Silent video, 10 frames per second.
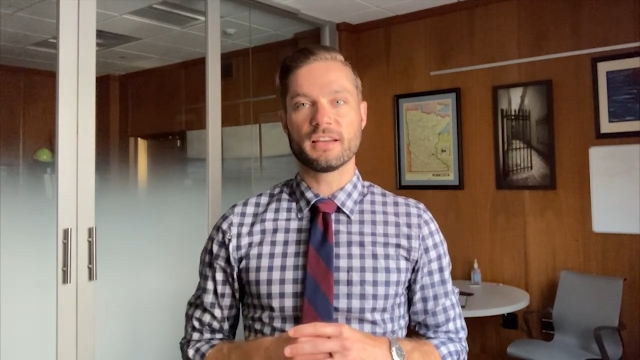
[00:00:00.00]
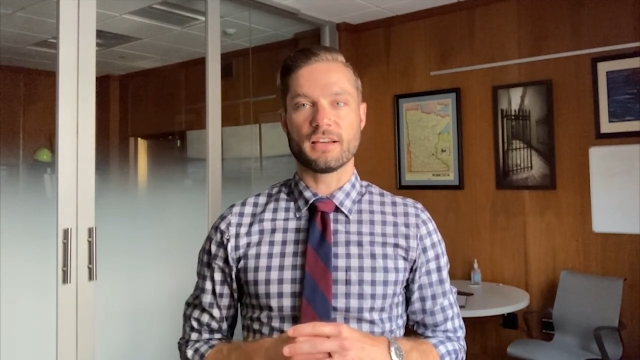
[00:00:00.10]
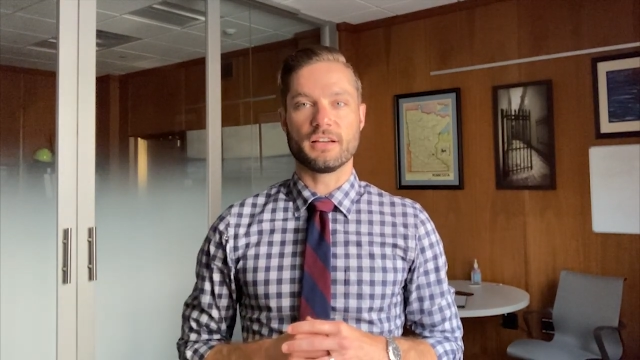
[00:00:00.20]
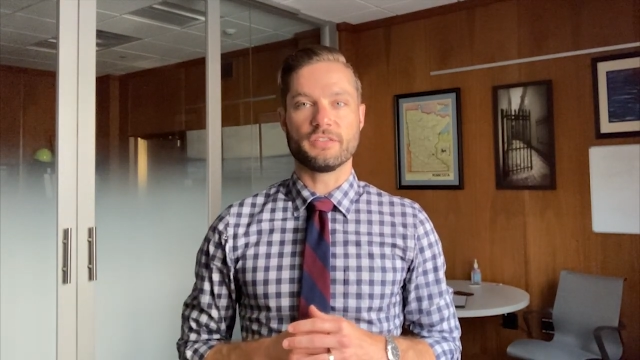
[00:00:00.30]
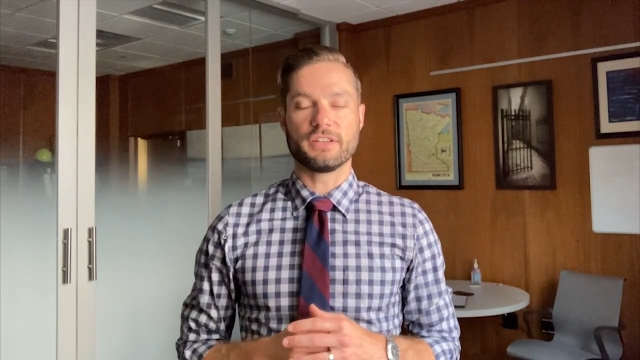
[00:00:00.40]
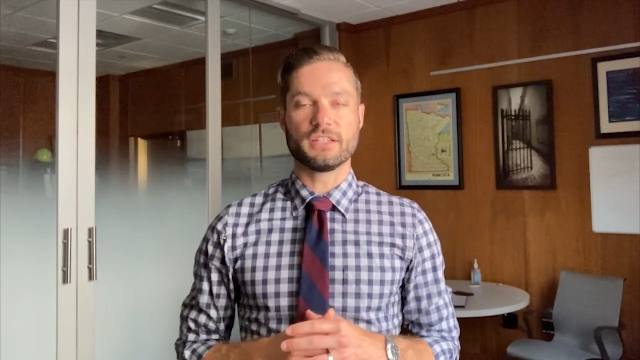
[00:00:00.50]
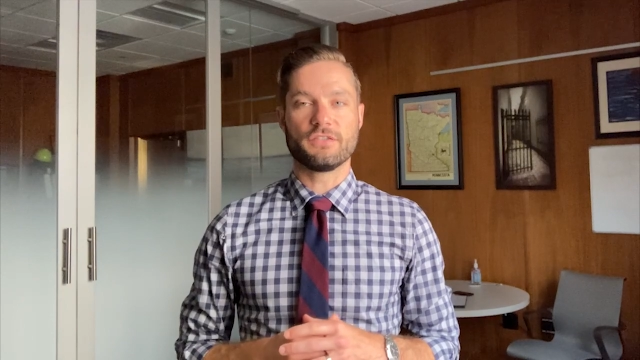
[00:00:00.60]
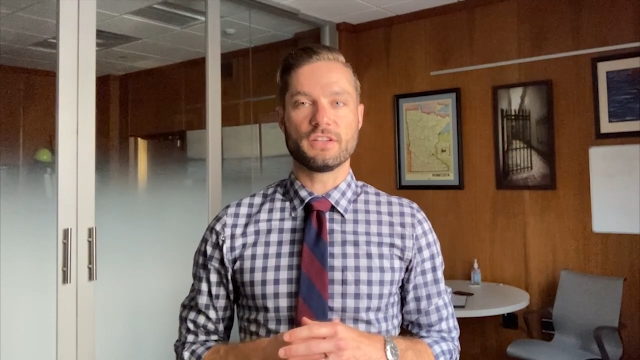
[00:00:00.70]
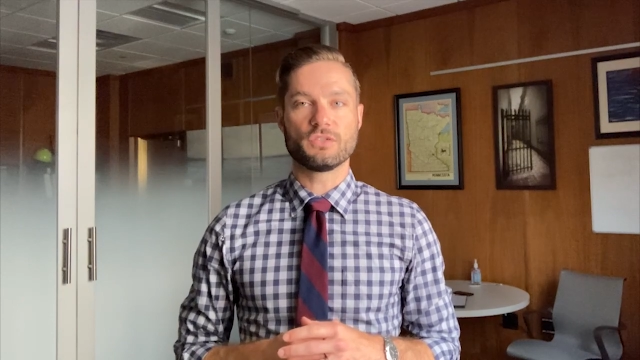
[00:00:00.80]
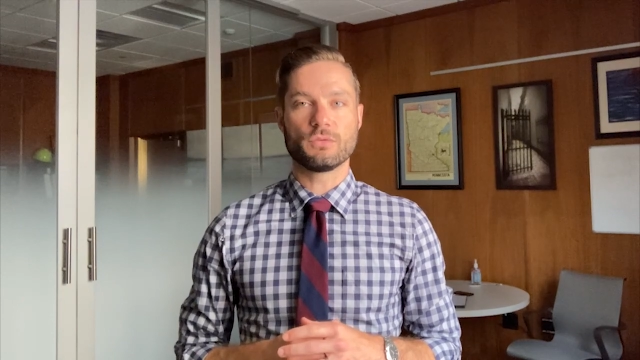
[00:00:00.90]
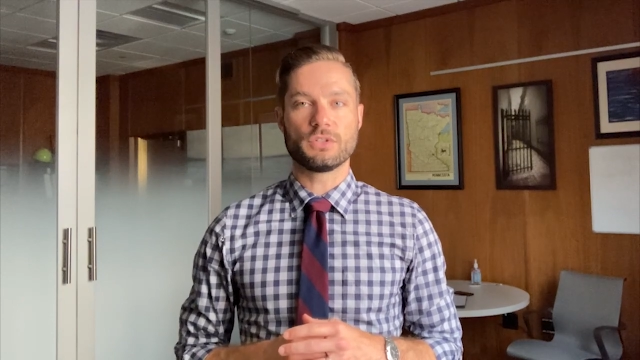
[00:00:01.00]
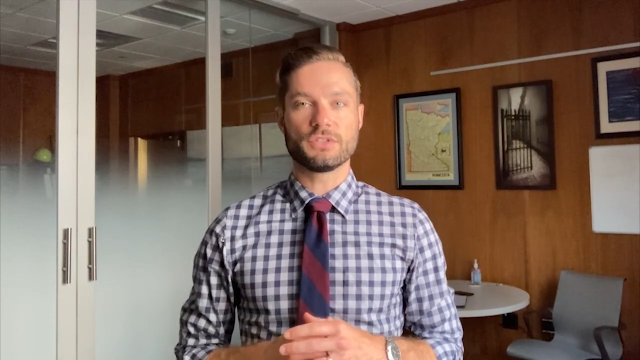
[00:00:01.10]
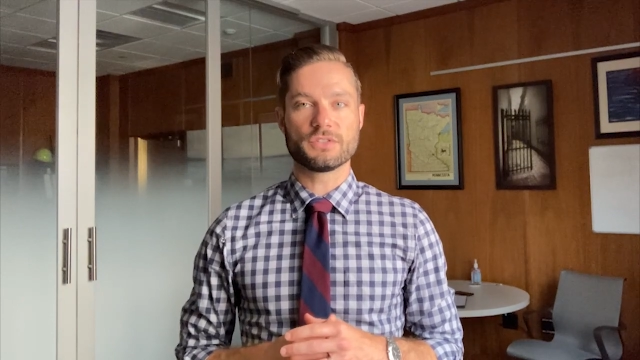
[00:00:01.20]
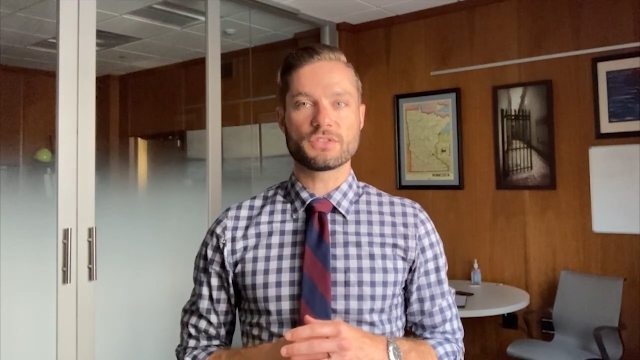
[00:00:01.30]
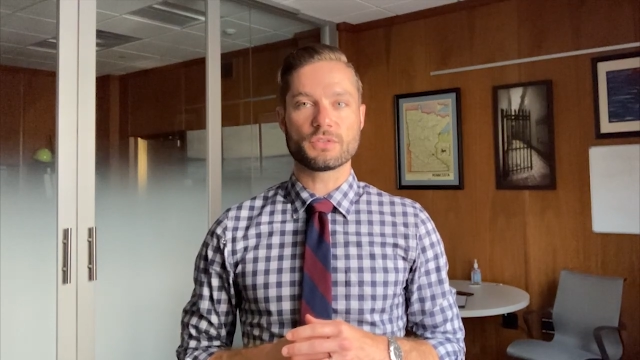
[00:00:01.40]
of
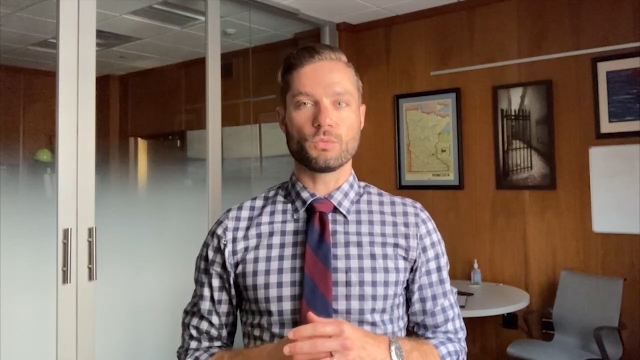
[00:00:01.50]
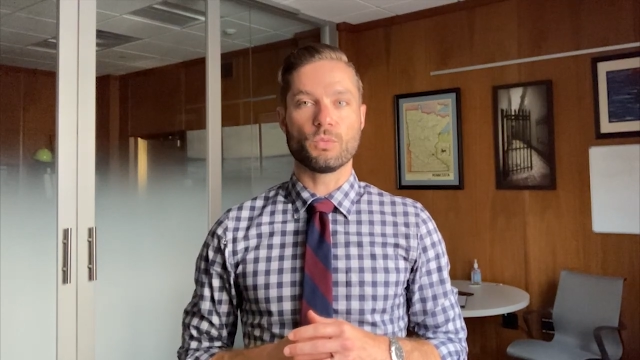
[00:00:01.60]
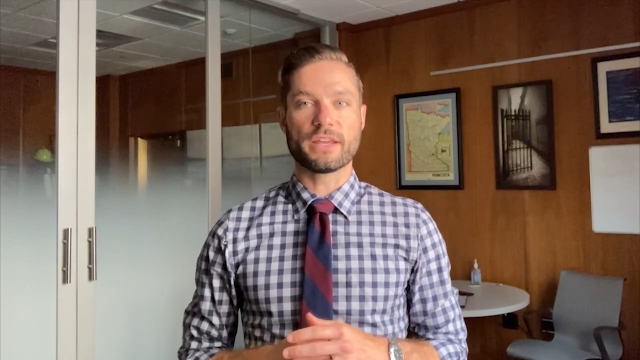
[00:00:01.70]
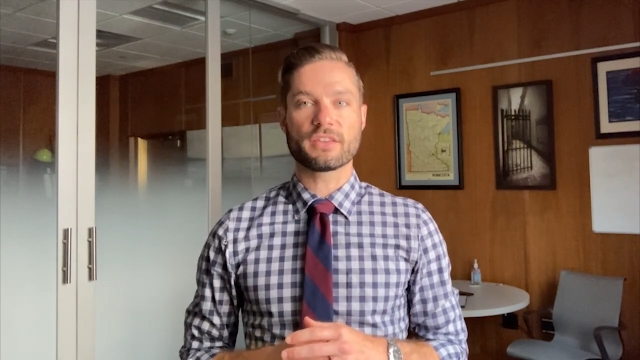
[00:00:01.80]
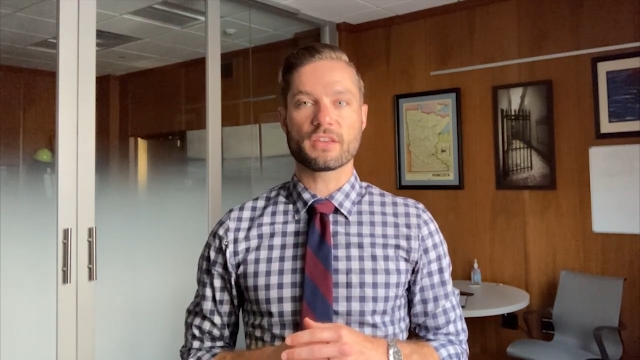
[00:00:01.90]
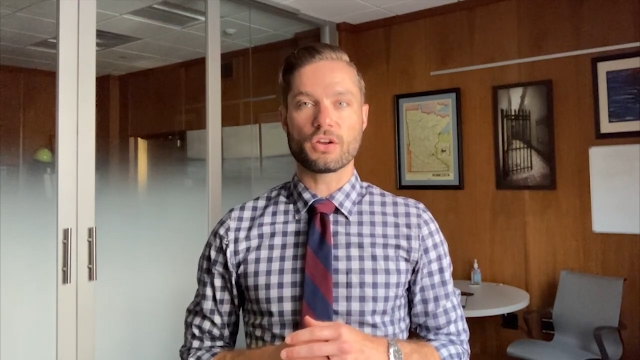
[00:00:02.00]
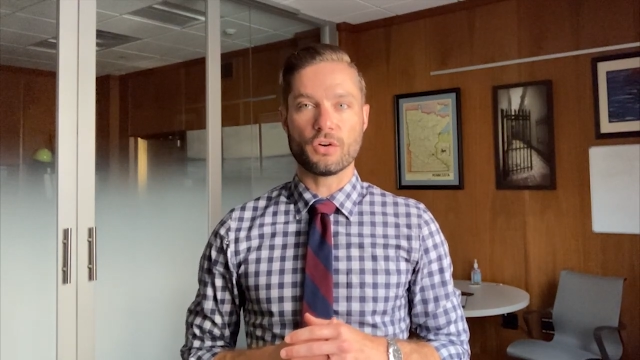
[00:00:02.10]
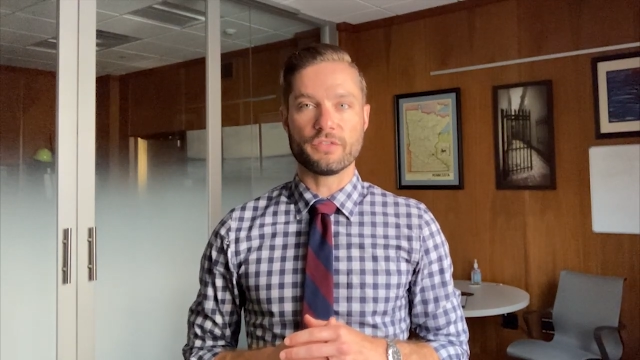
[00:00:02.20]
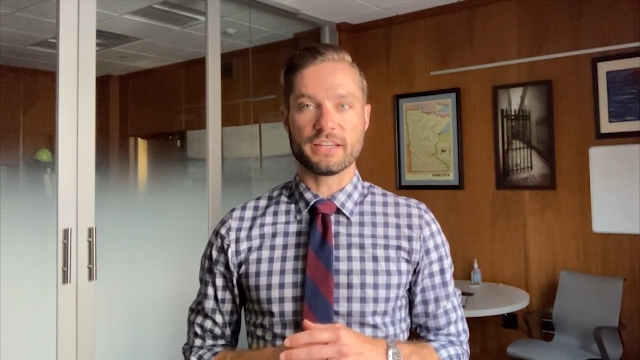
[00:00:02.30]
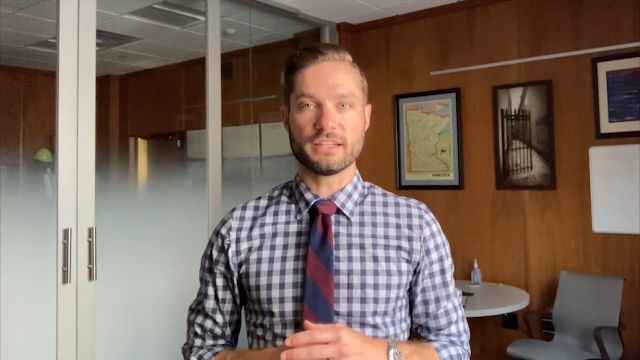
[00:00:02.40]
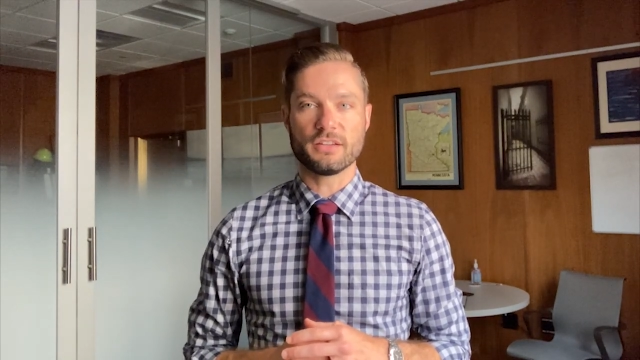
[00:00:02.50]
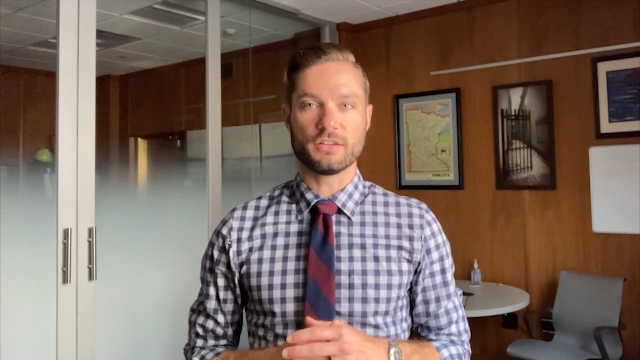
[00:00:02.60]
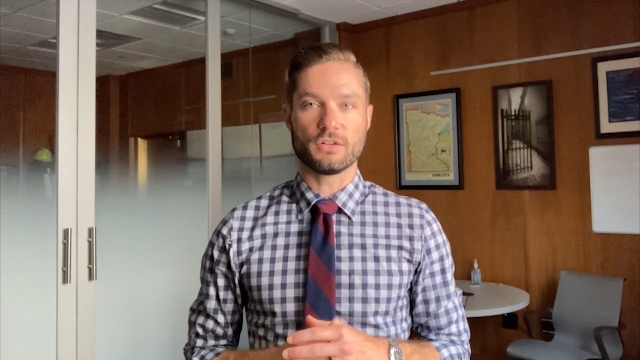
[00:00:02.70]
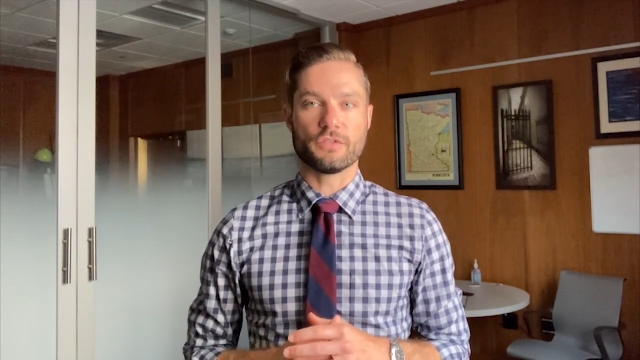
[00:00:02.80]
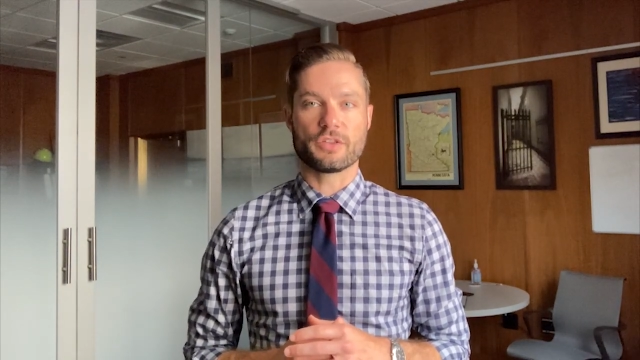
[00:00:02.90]
individuals with COVID
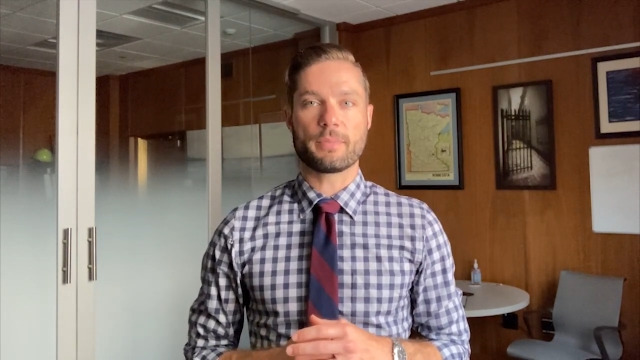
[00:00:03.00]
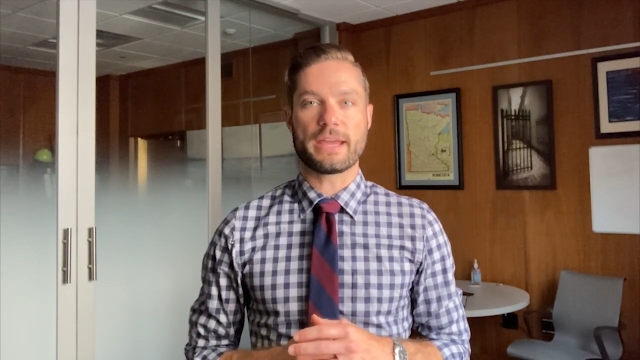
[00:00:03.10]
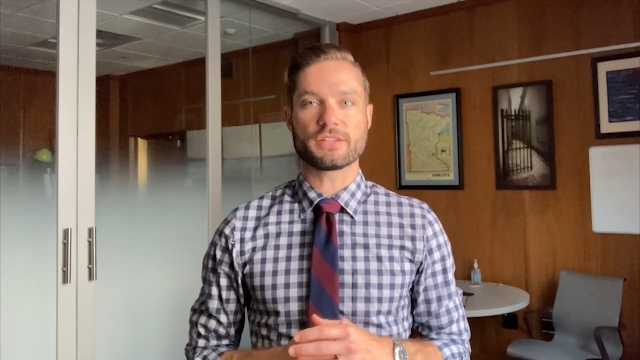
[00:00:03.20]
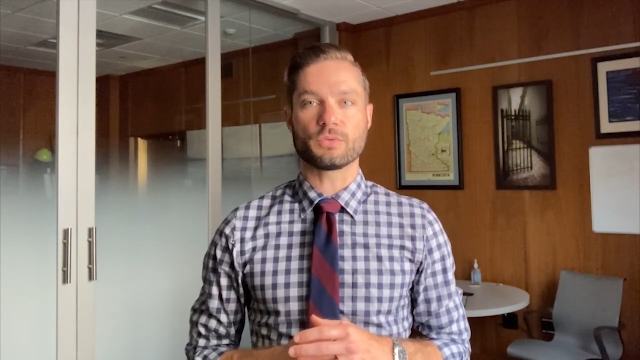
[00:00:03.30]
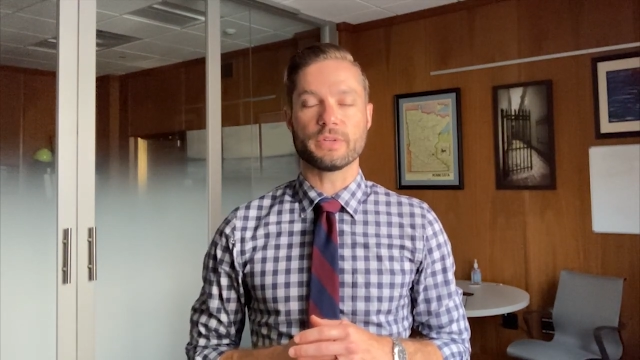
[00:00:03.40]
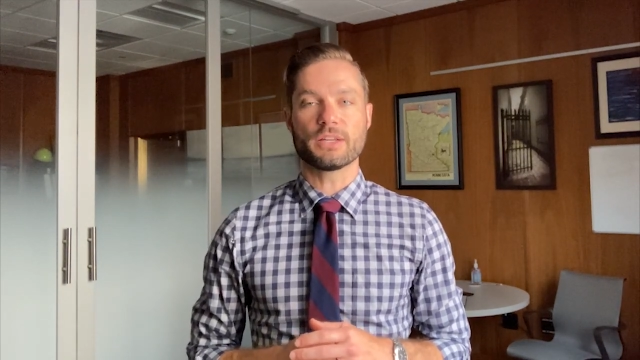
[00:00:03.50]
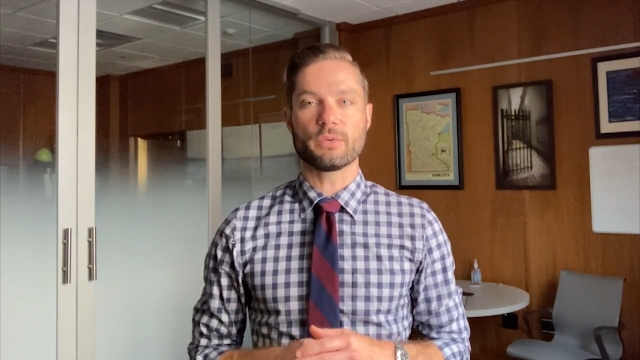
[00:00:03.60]
over the past week.